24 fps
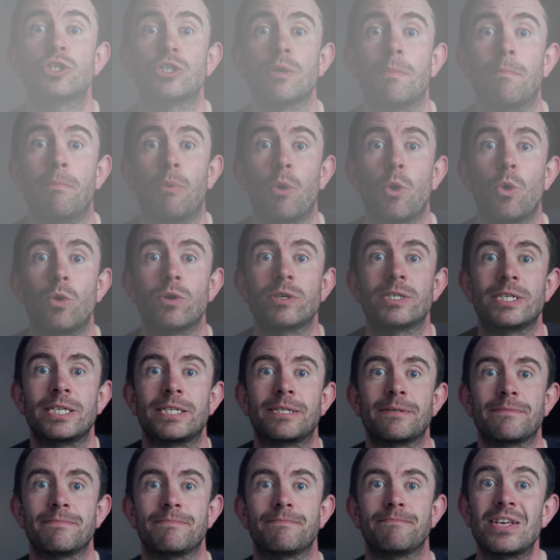
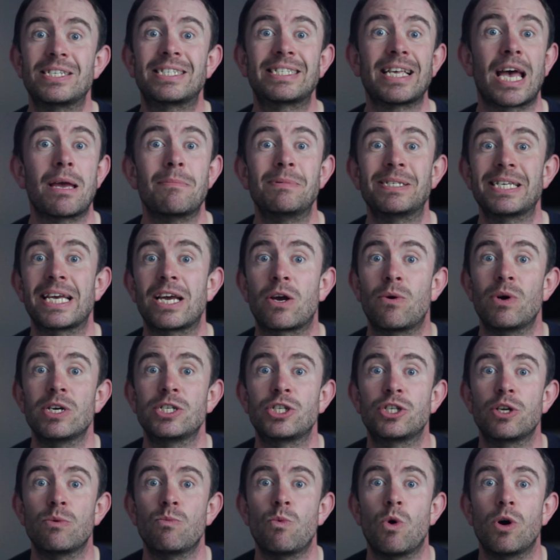supported? The same as in
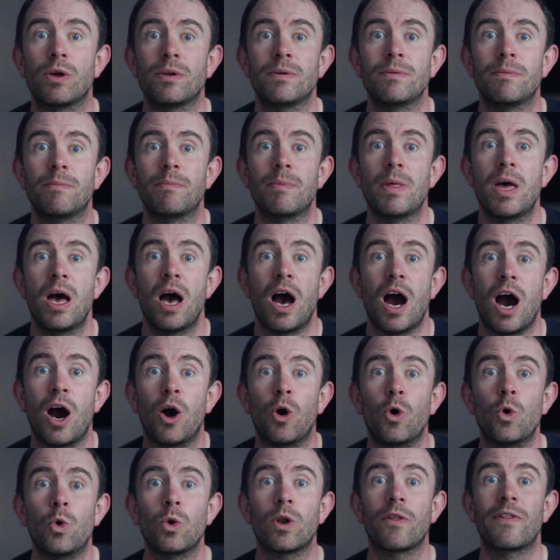question 1,
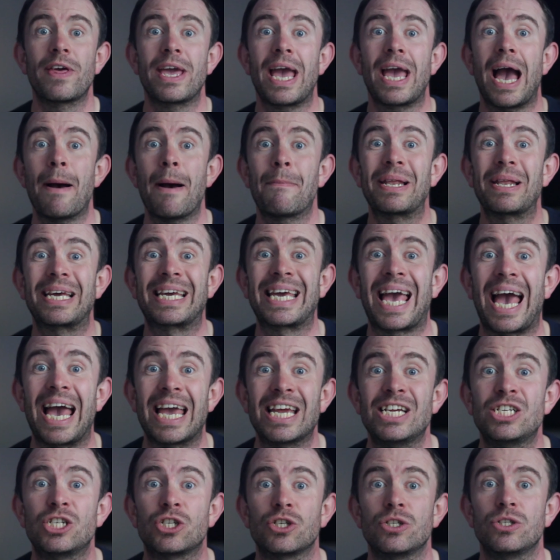are all of the
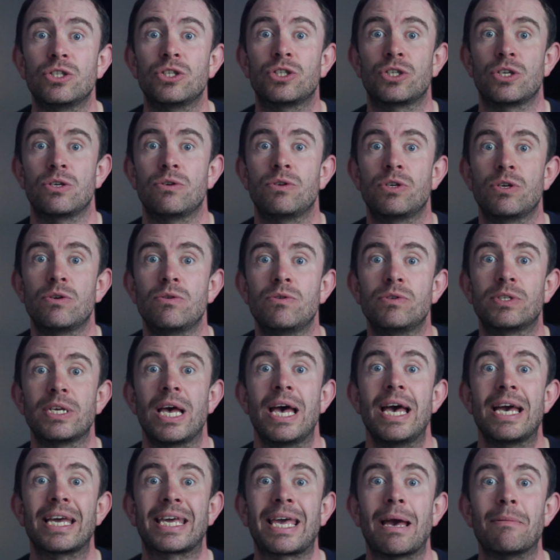applications you use
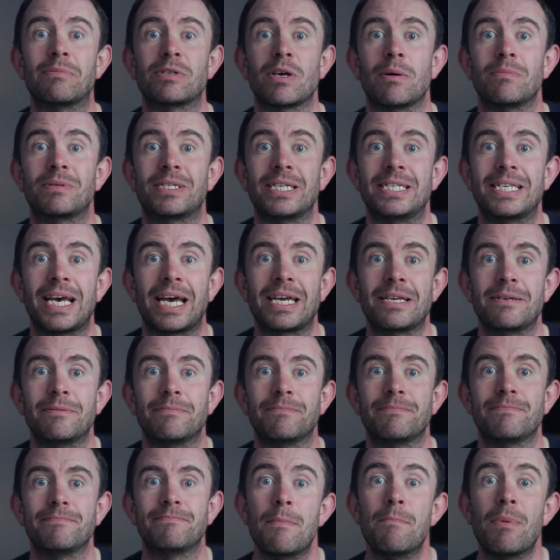kept up to date?
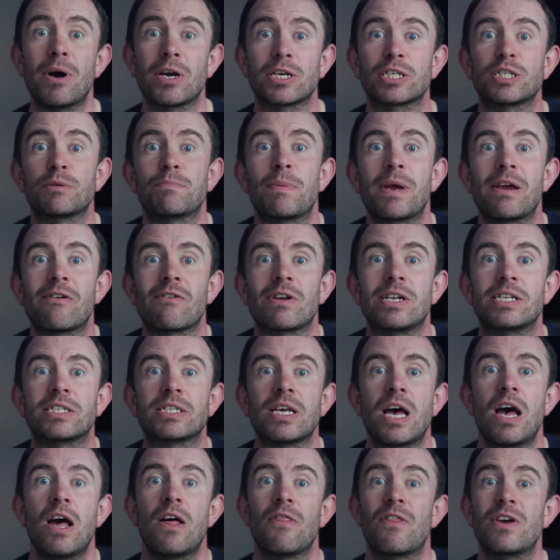In my experience,
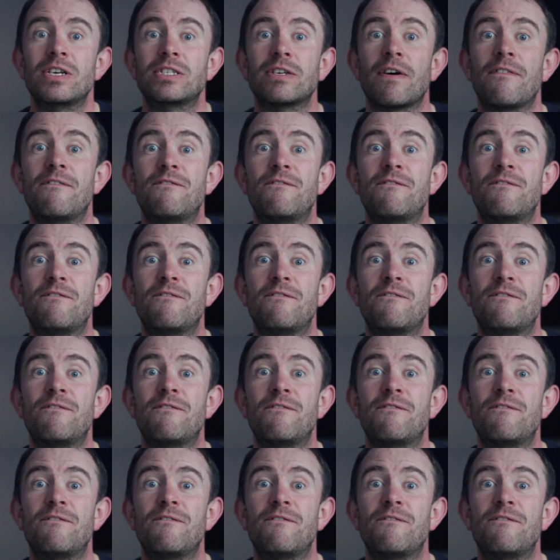these are